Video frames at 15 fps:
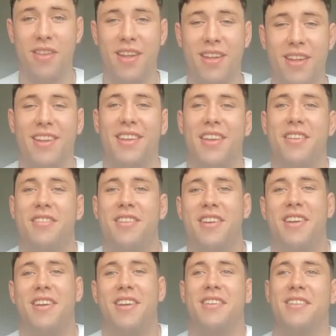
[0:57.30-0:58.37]
think like this
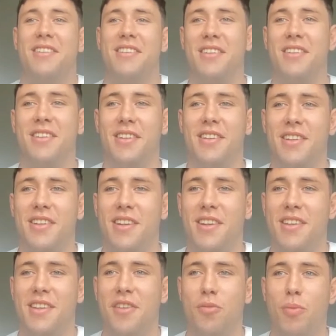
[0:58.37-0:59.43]

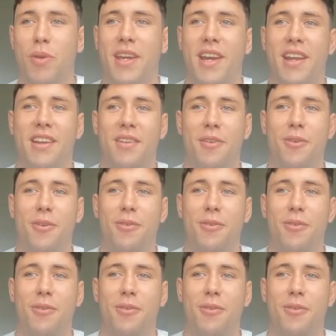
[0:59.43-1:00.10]
weekend,